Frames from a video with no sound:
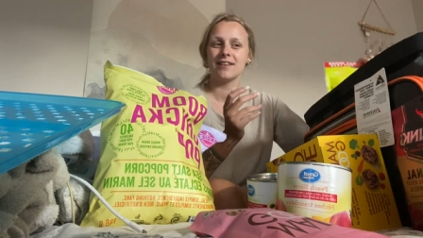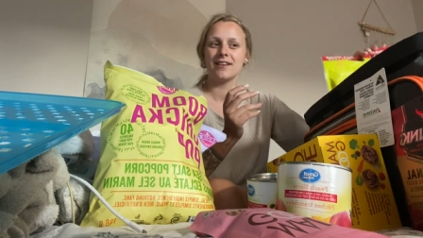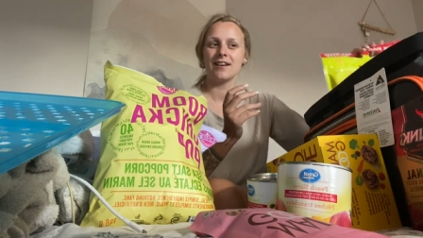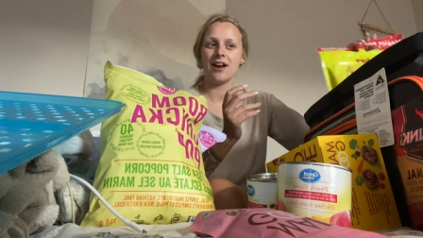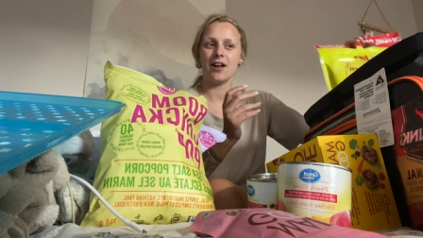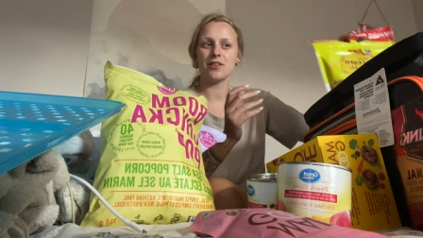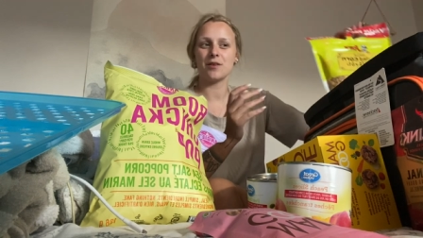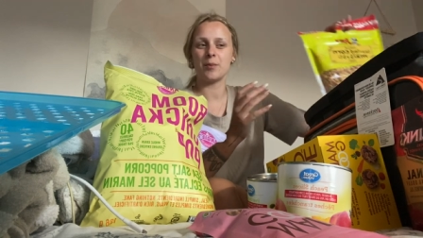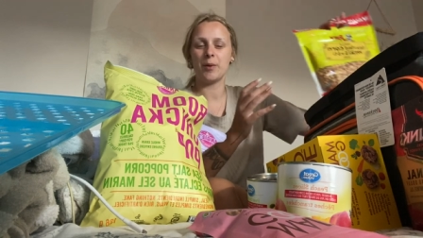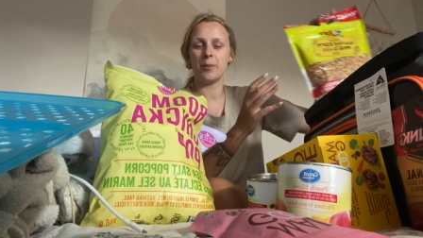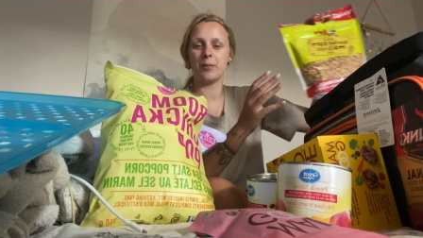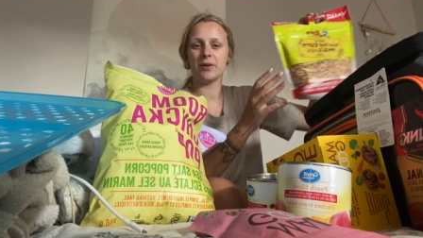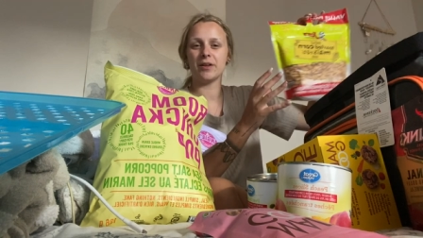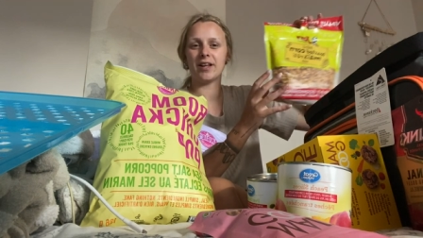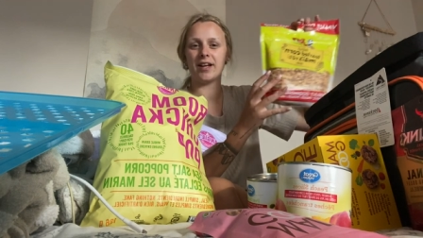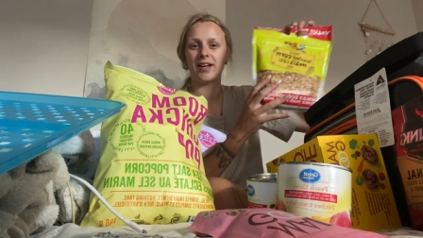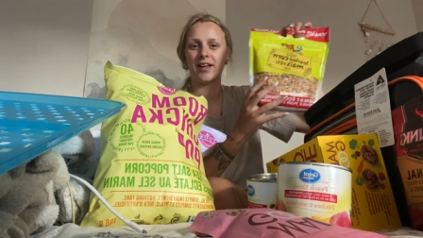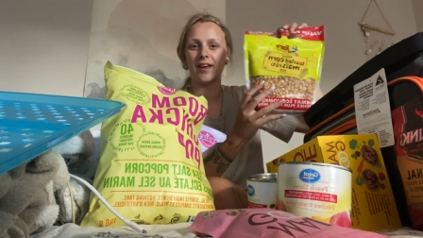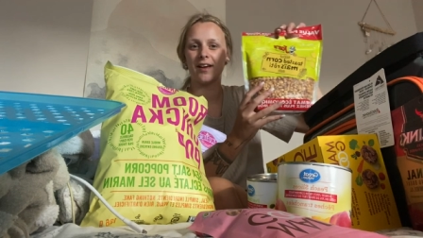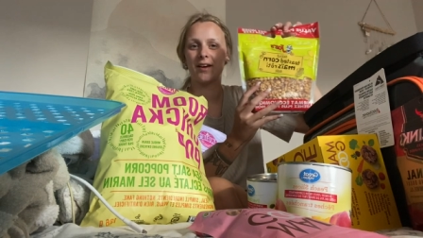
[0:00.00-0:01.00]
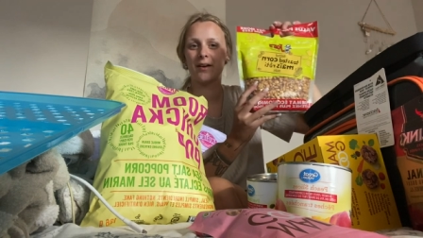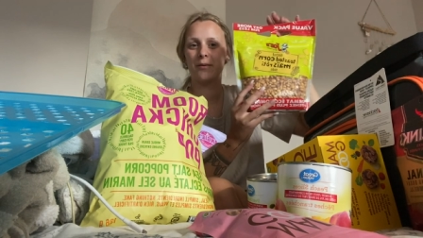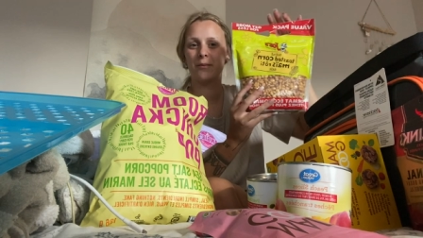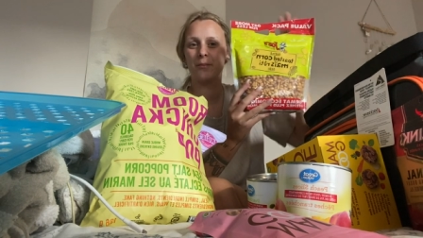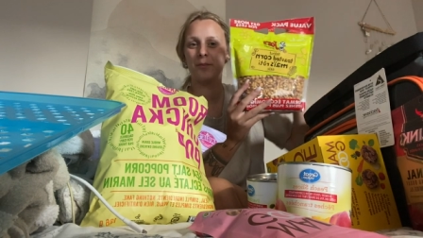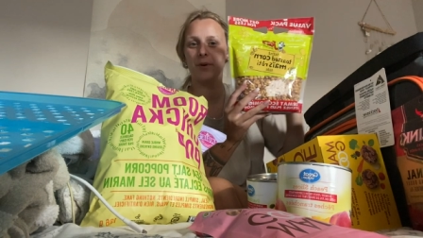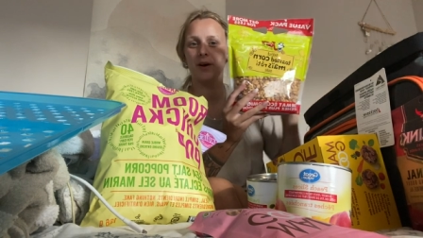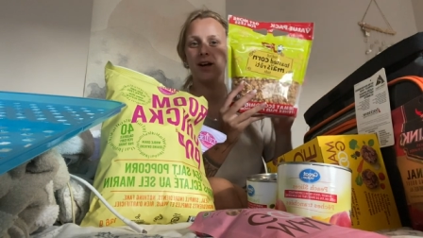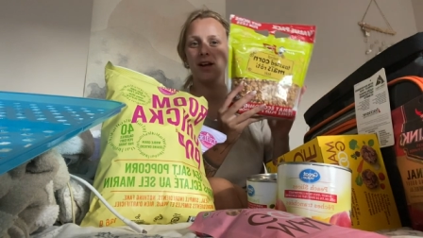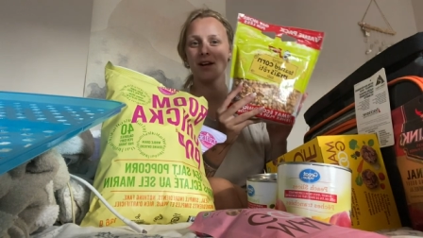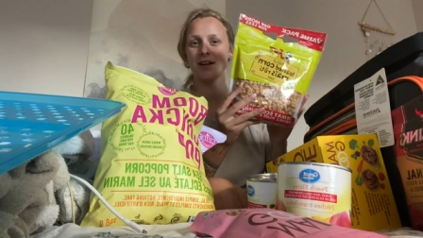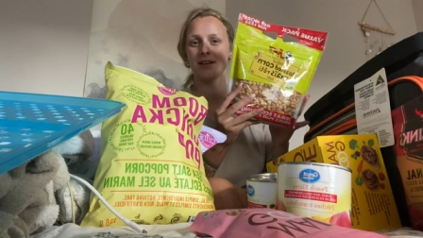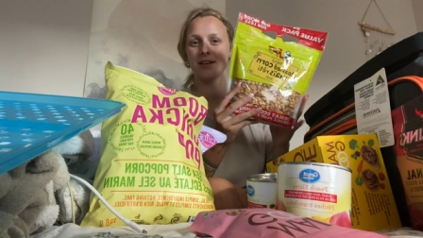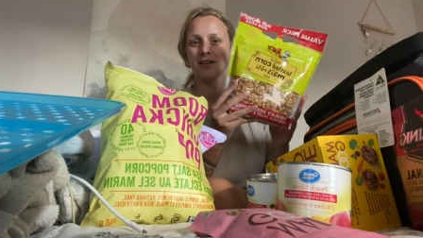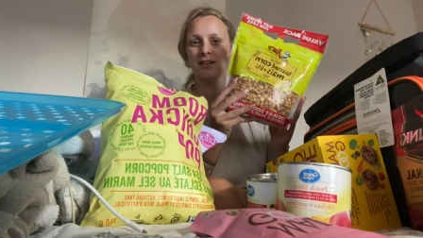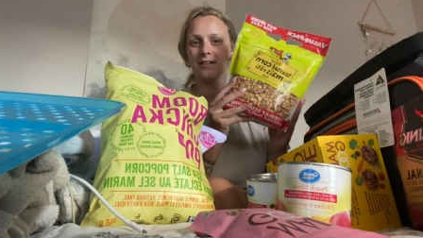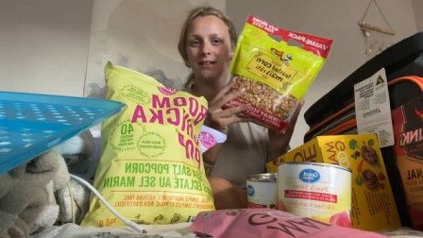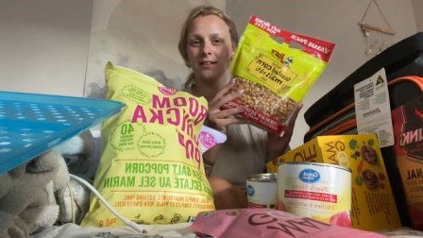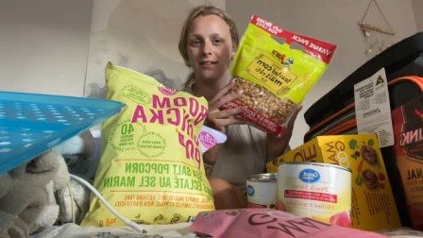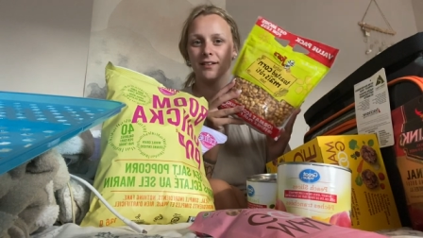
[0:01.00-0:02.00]
other people like it, but
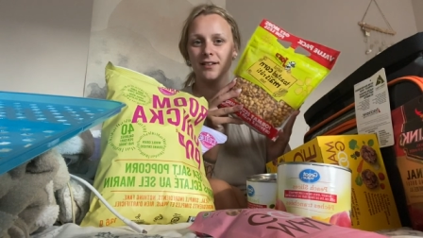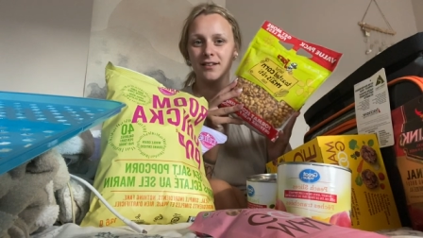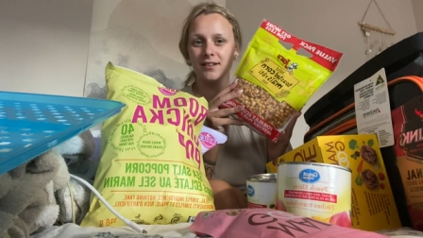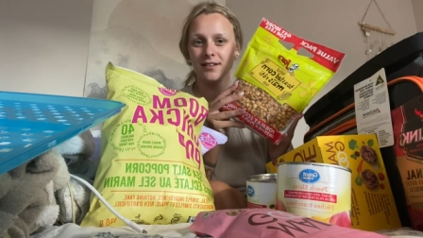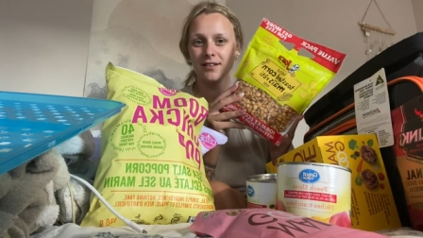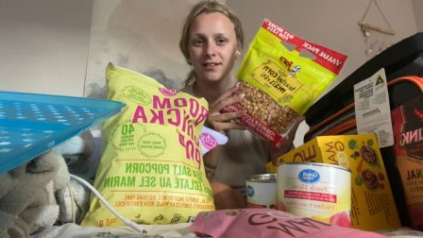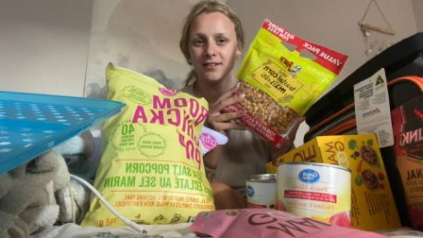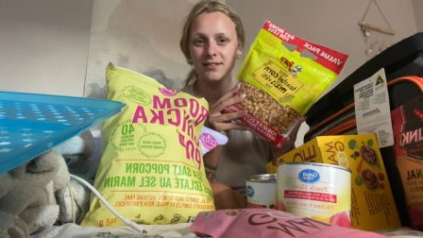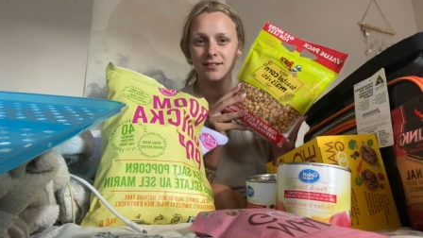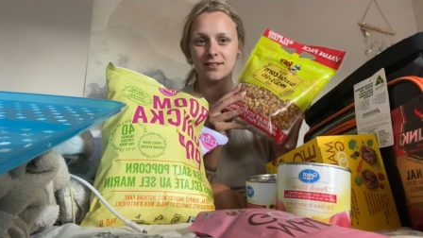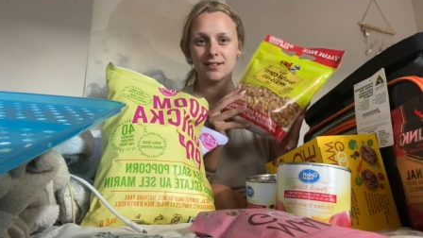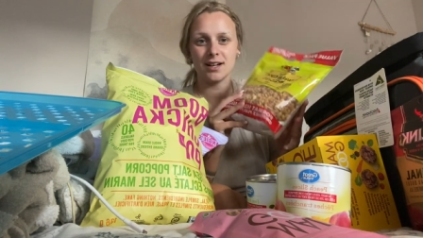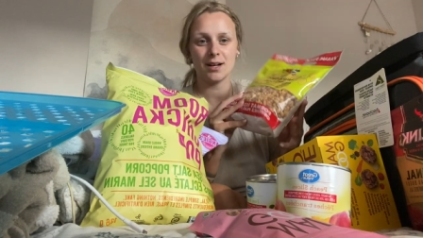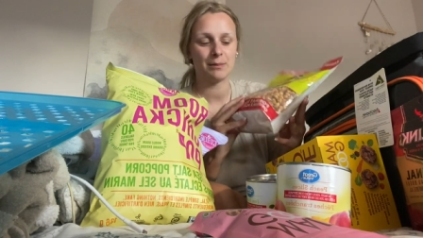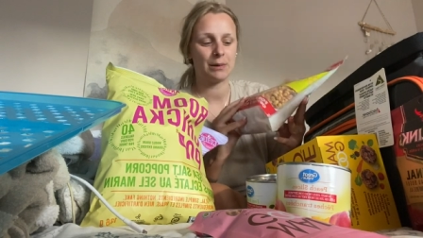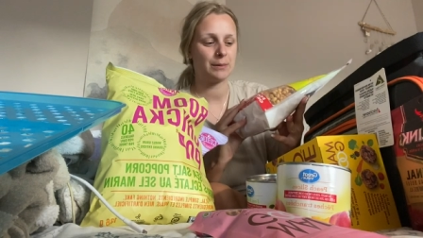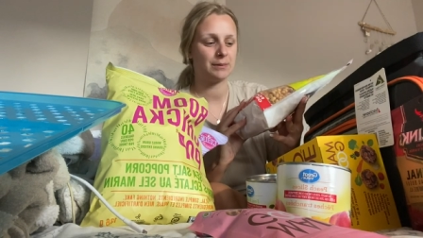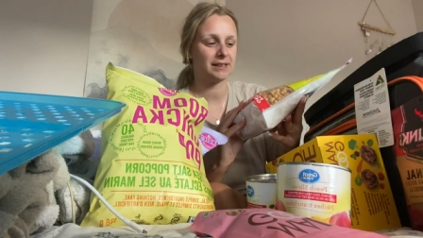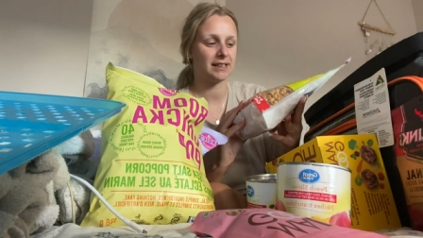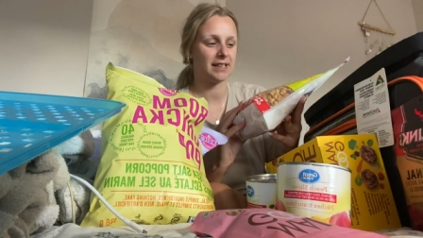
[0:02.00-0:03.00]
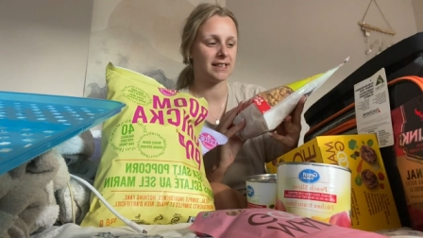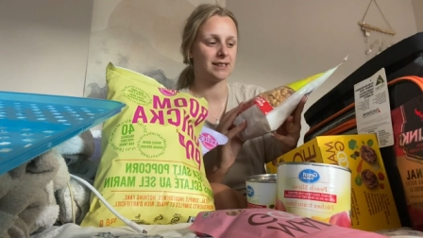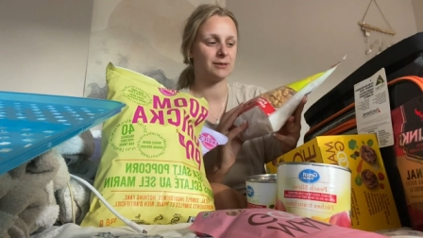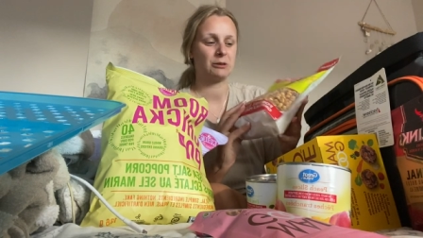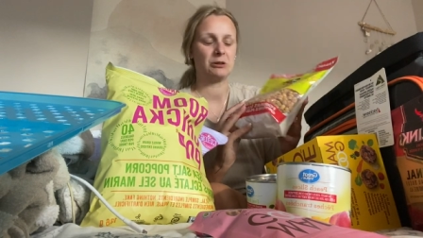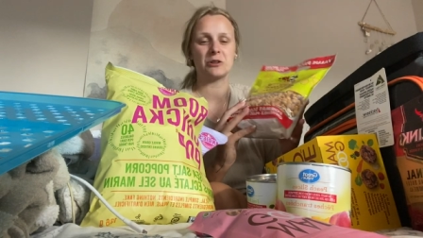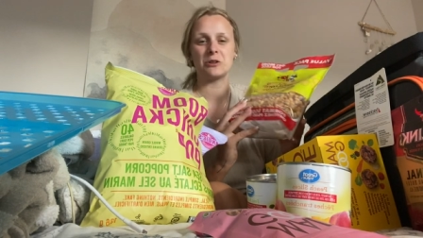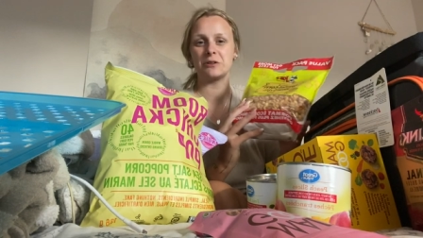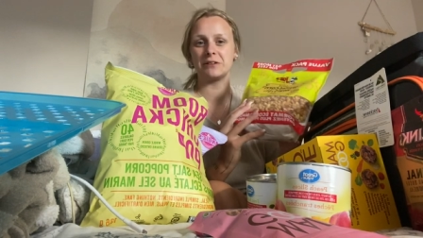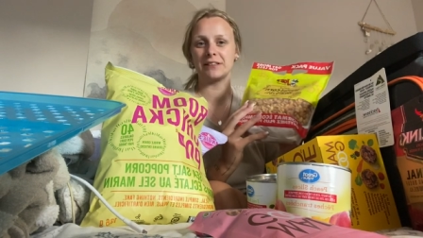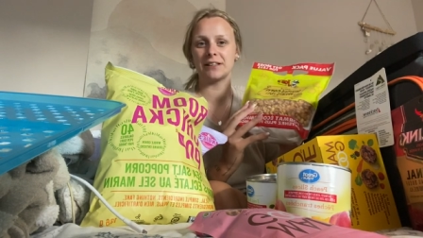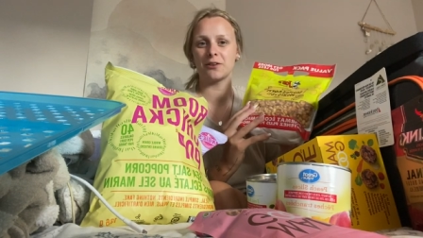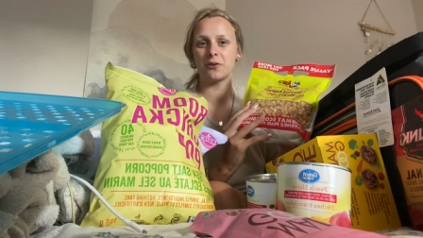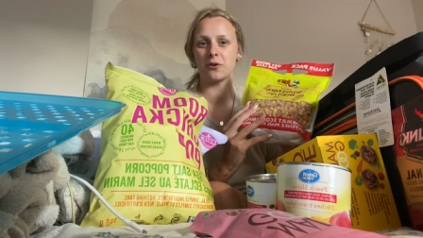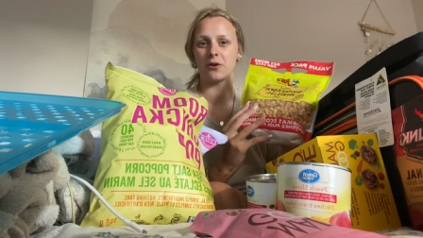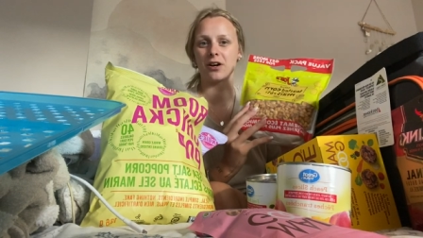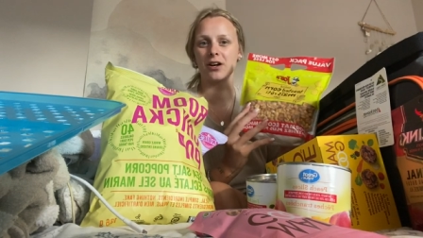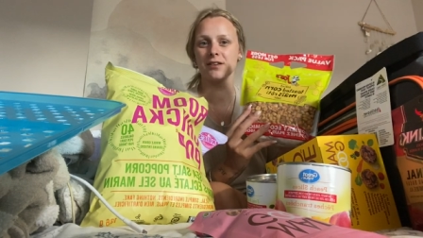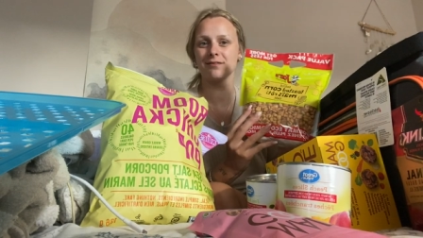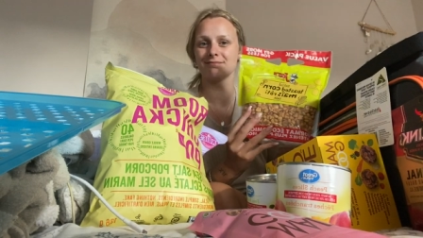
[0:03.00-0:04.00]
I'm obsessed with toasted
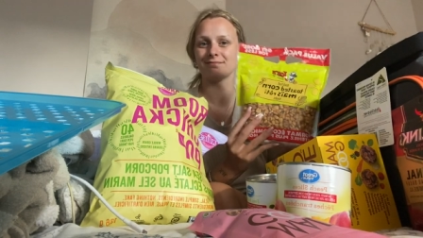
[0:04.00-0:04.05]
corn.